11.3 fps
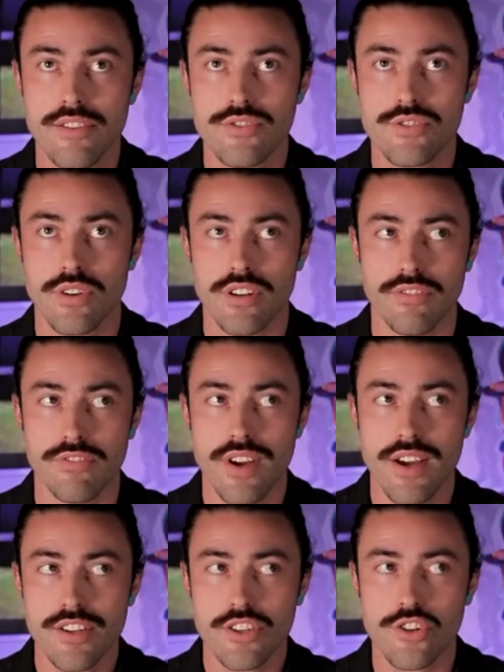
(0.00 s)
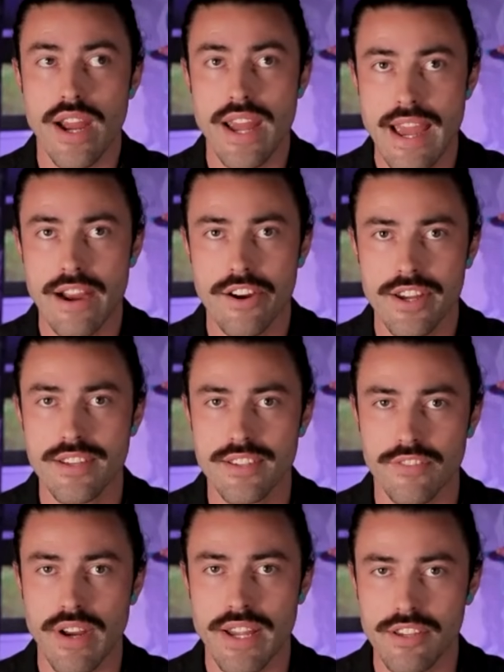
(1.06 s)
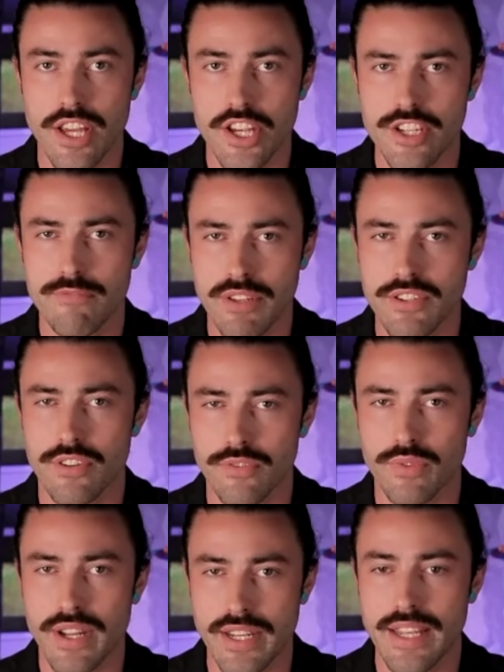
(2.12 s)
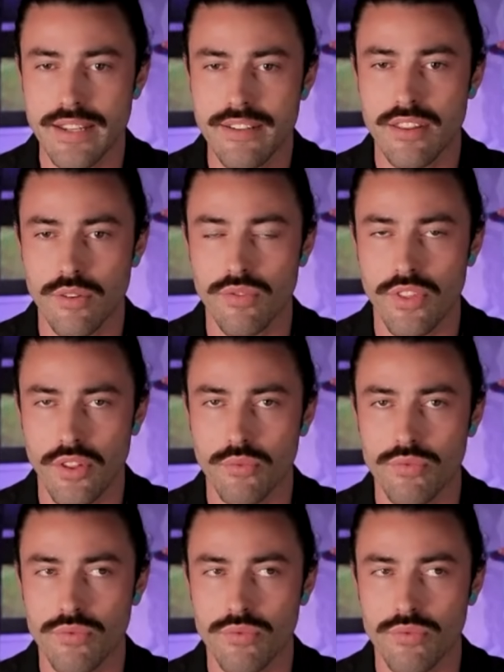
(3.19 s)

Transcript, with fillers: sort of gray areas of regulation have been sort of written into the, the